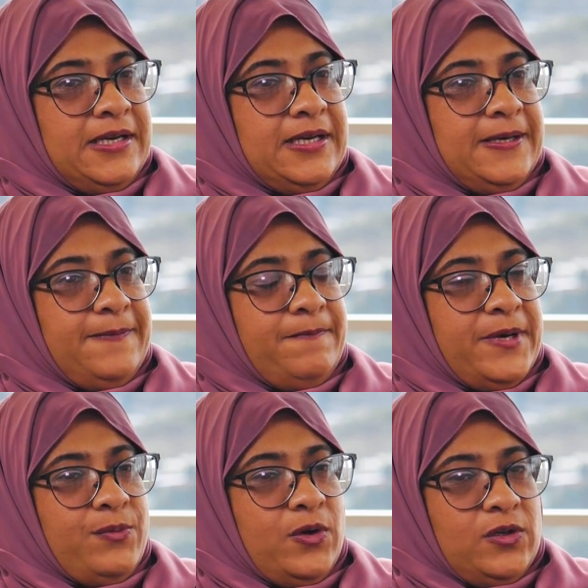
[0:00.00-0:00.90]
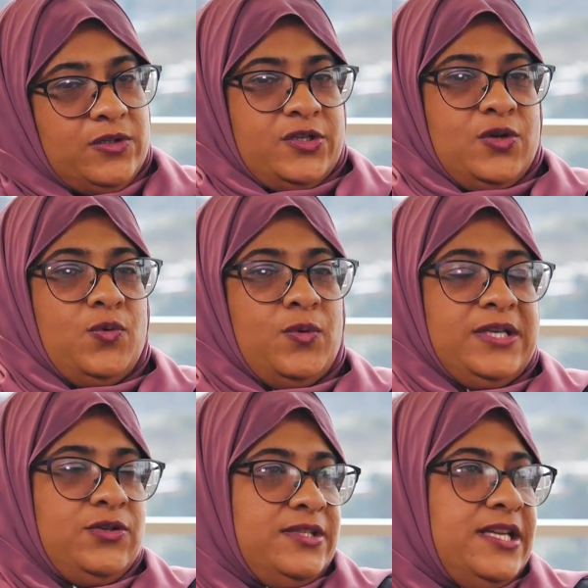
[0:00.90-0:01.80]
But we also
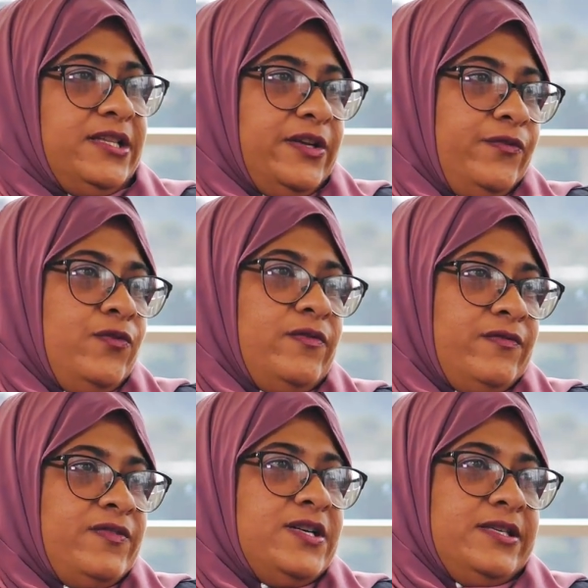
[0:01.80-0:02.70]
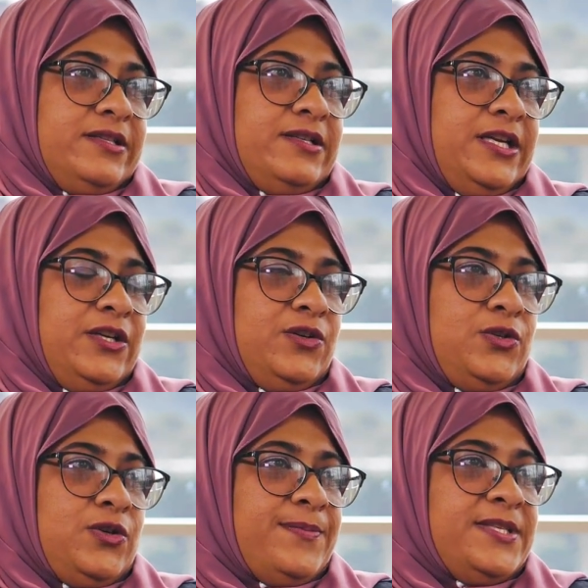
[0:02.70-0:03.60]
want to take that further, you know,
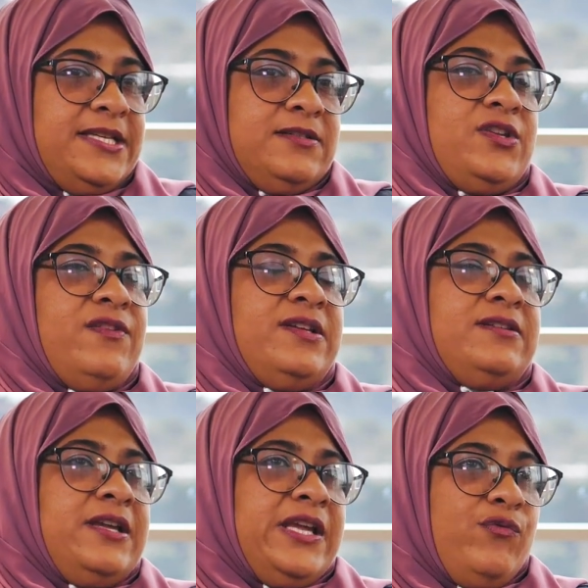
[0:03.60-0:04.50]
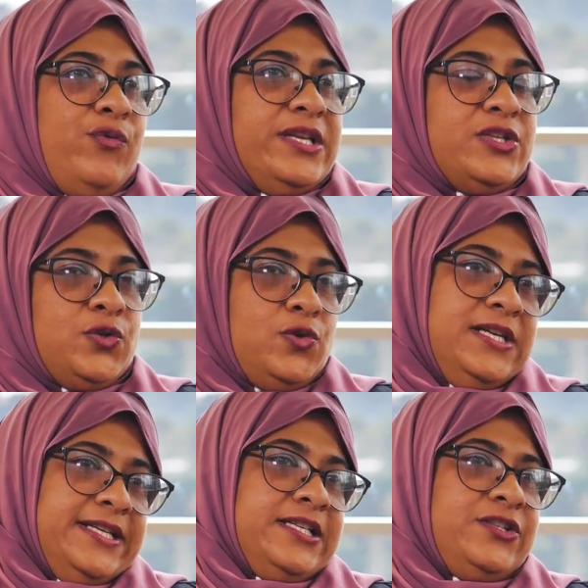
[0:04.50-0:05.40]
to upskill. So even if we install
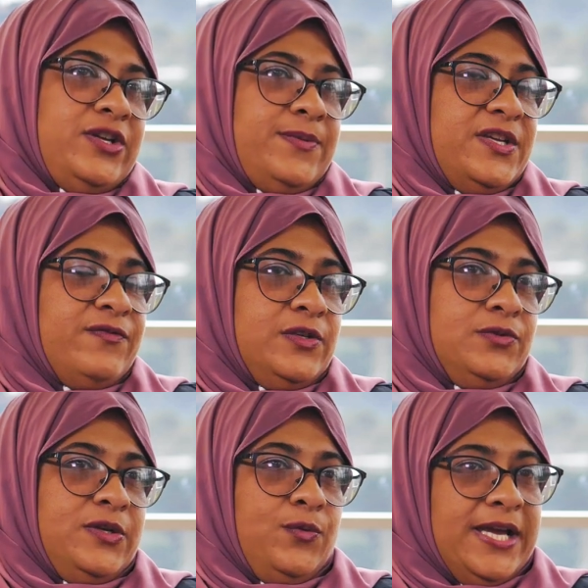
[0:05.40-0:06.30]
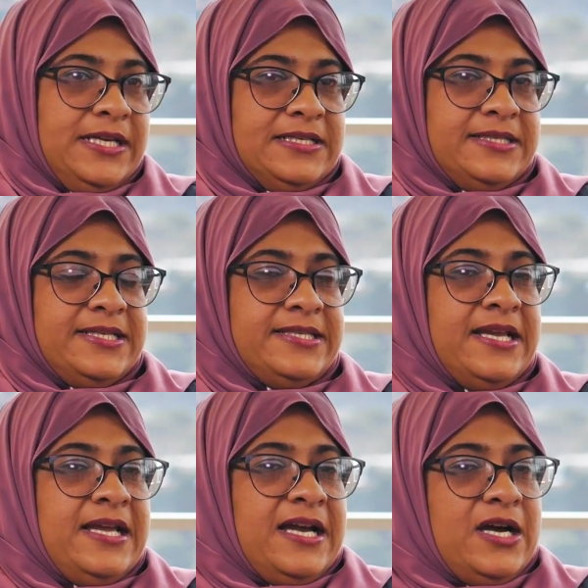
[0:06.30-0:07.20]
litter traps and floating wetlands, is
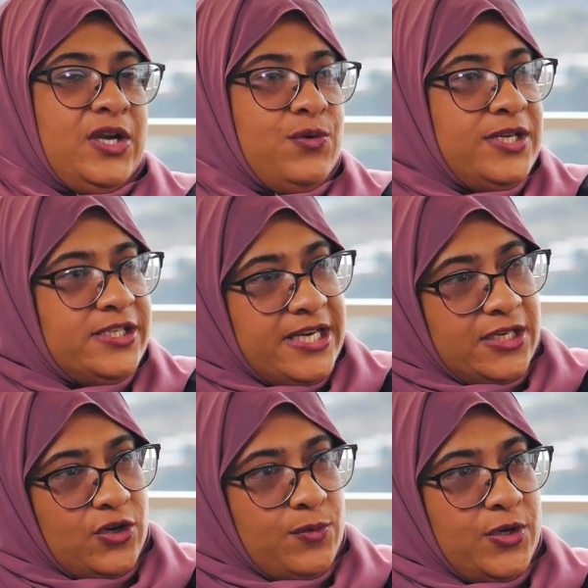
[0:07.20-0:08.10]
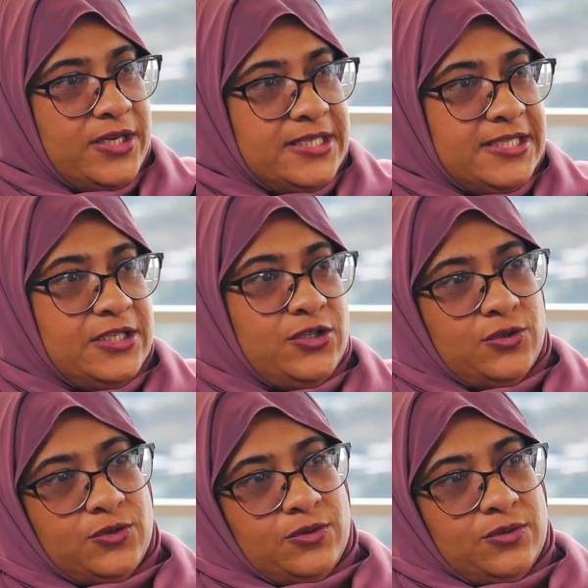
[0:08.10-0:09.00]
how can we train a community
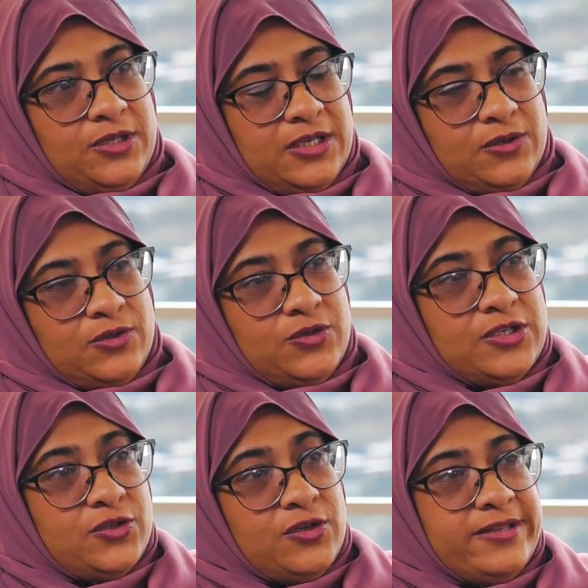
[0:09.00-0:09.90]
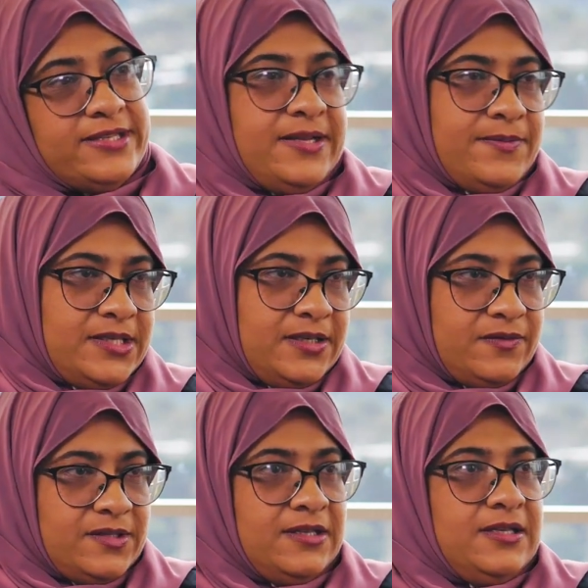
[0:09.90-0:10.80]
to, you know, to install this
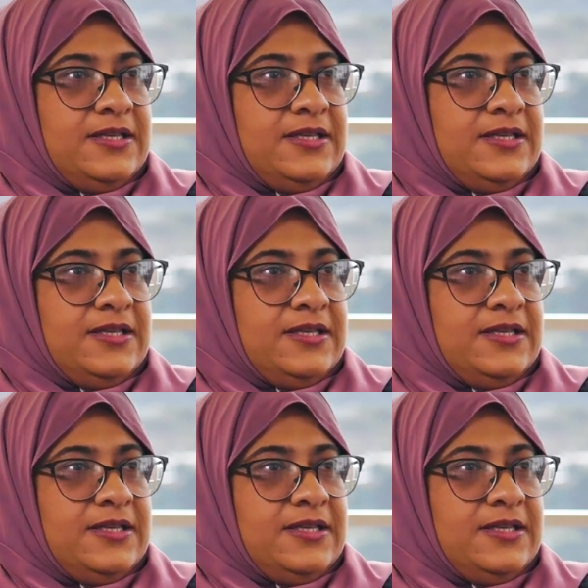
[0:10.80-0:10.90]
themselves?